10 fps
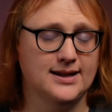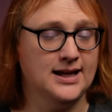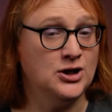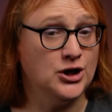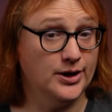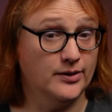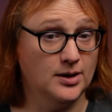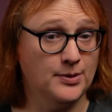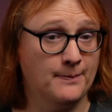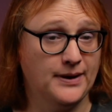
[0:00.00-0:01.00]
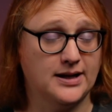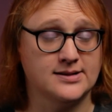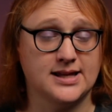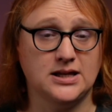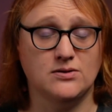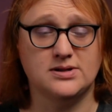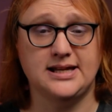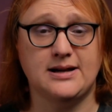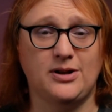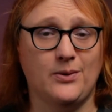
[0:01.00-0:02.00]
In Europe, because they use the
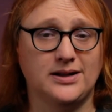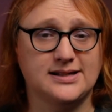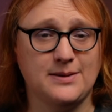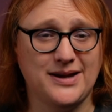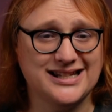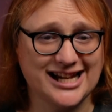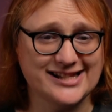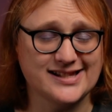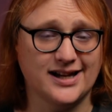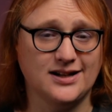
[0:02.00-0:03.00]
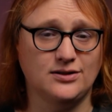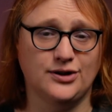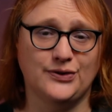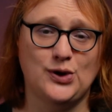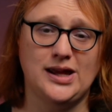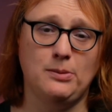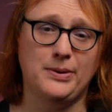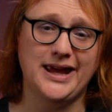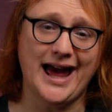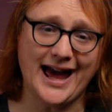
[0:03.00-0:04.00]
WLTP test cycle, not the
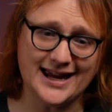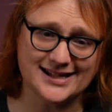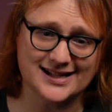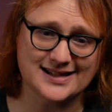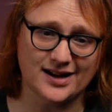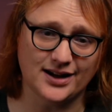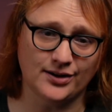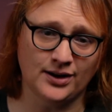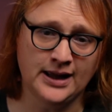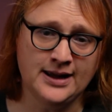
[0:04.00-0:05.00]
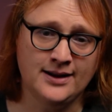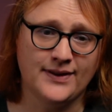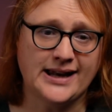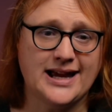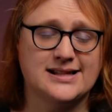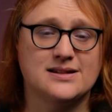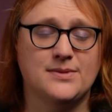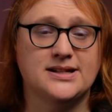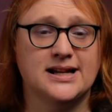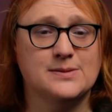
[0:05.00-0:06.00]
EPA test cycle, that
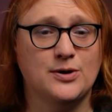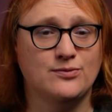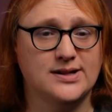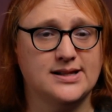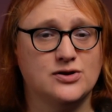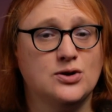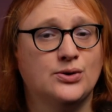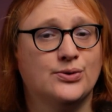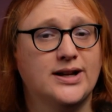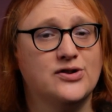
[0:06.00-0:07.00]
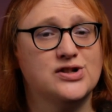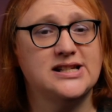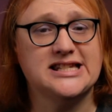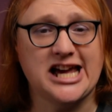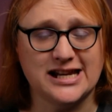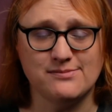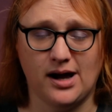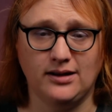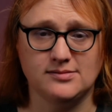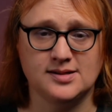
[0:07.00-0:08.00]
estimate has been risen to 310
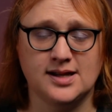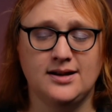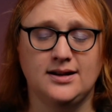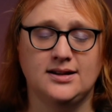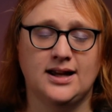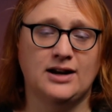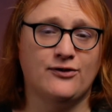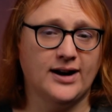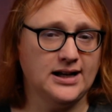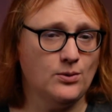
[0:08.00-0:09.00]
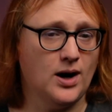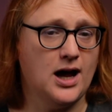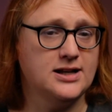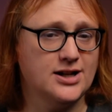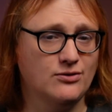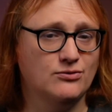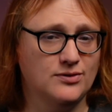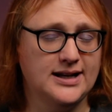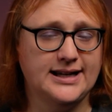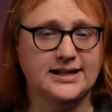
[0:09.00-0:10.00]
miles. And frankly, why I don't
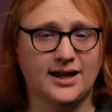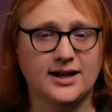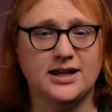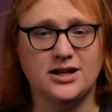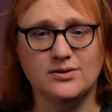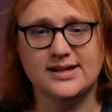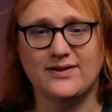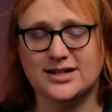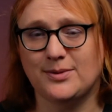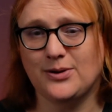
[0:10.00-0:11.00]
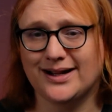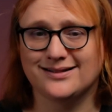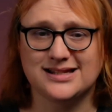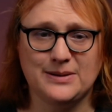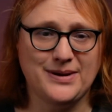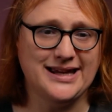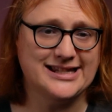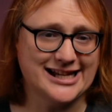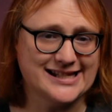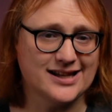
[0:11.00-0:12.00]
really like using the WLTP
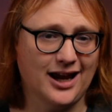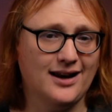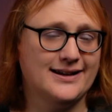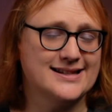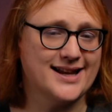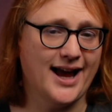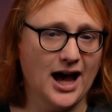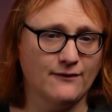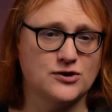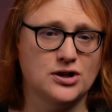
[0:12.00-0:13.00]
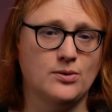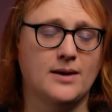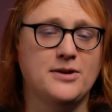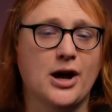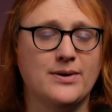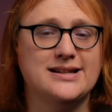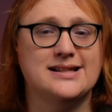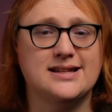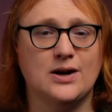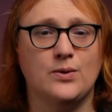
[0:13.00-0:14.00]
test cycle unless I have to, I'm going to
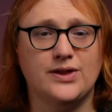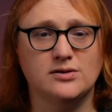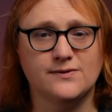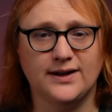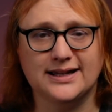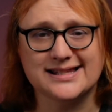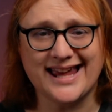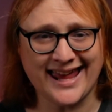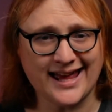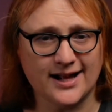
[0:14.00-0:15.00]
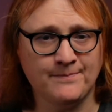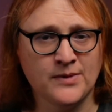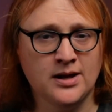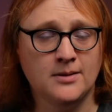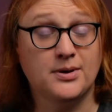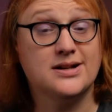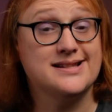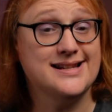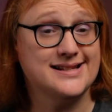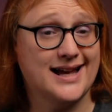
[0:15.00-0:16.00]
stick with those figures here because
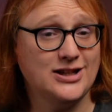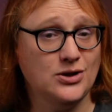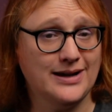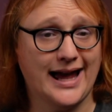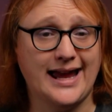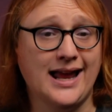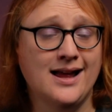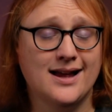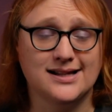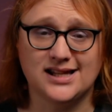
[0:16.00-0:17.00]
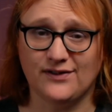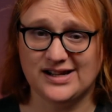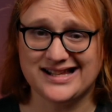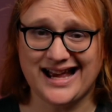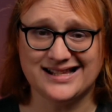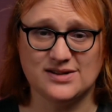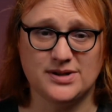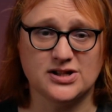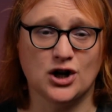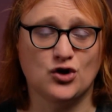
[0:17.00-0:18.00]
Nissan UK has given us
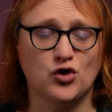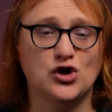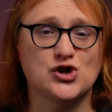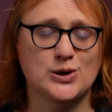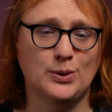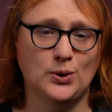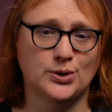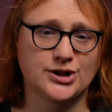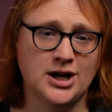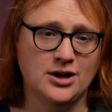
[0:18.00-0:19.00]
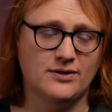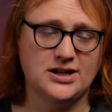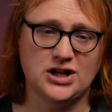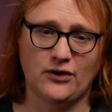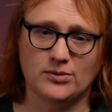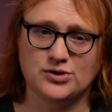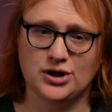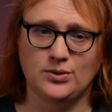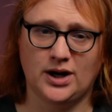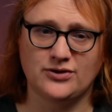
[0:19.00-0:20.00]
estimates across the board, ranging from
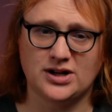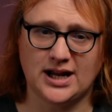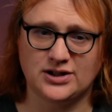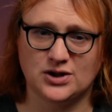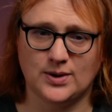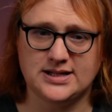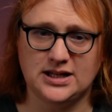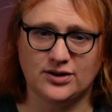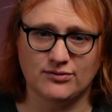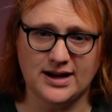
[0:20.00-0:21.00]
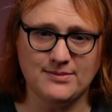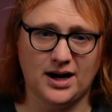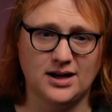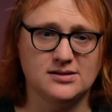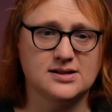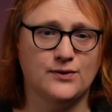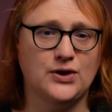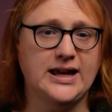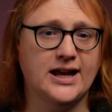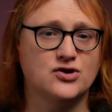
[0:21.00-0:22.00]
223 miles for
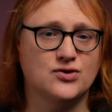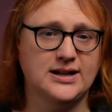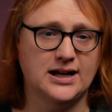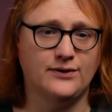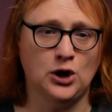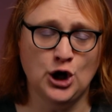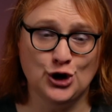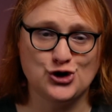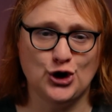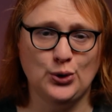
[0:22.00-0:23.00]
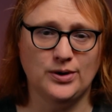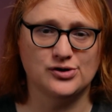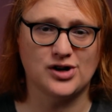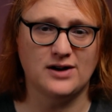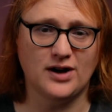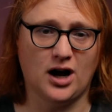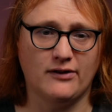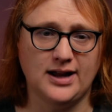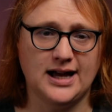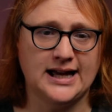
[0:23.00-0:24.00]
the entry-level two-wheel drive
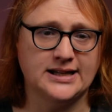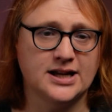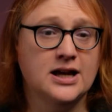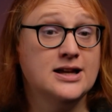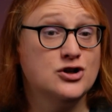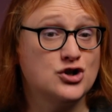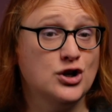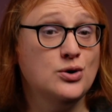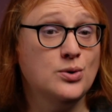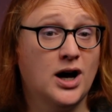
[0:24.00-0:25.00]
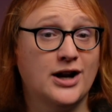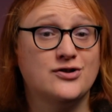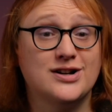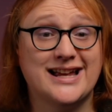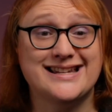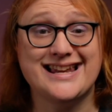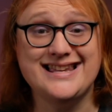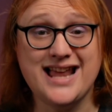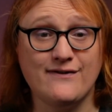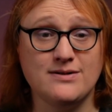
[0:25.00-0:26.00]
Ariya and
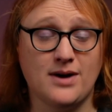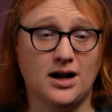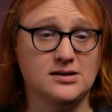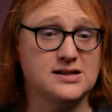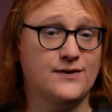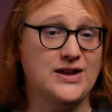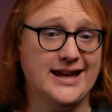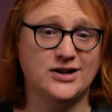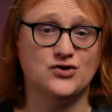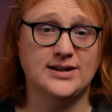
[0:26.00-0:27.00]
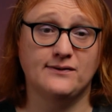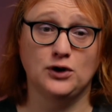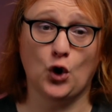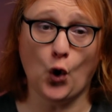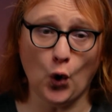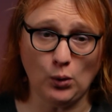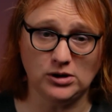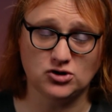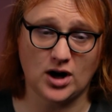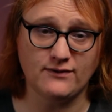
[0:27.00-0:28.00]
211 miles for the entry-level all-wheel
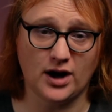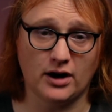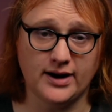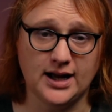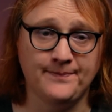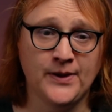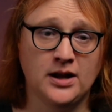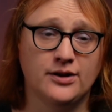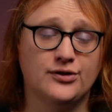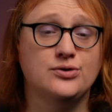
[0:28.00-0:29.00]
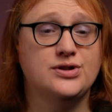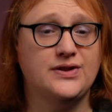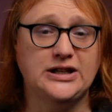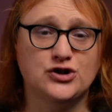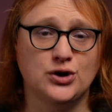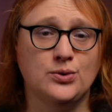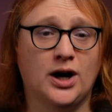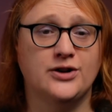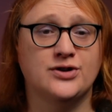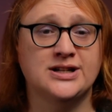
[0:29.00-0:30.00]
drive Ariya through to the
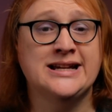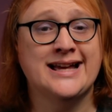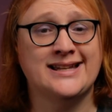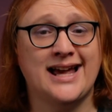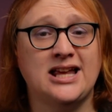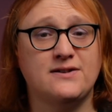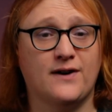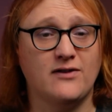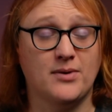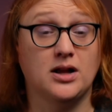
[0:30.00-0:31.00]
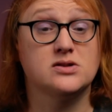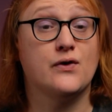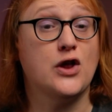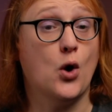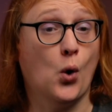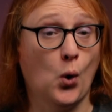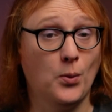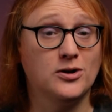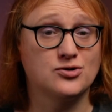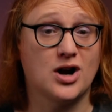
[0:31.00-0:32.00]
285 miles for the
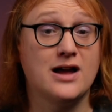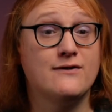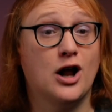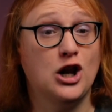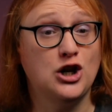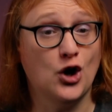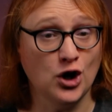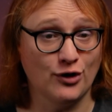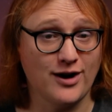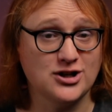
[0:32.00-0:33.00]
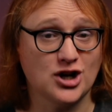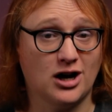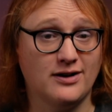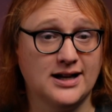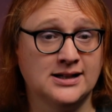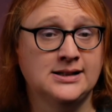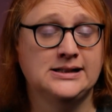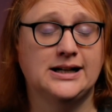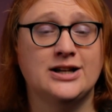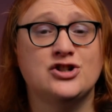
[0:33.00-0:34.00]
all-wheel drive longer-range Ariya
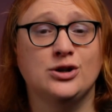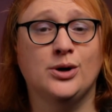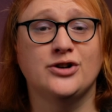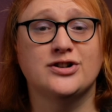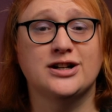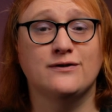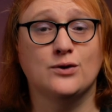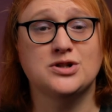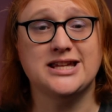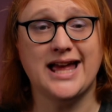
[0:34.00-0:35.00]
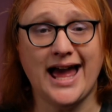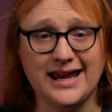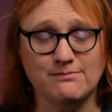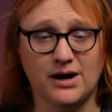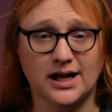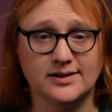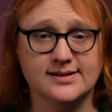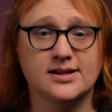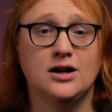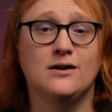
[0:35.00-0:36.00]
and 248
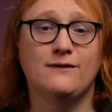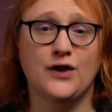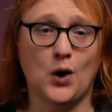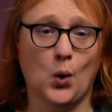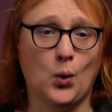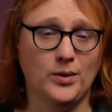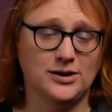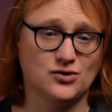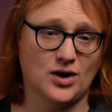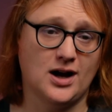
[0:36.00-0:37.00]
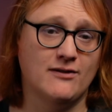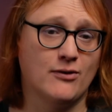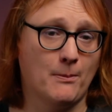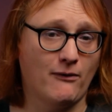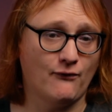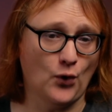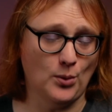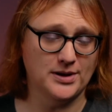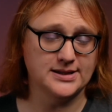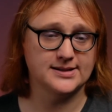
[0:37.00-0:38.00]
miles for the all-wheel drive
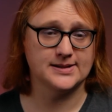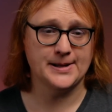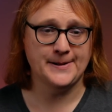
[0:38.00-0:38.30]
performance.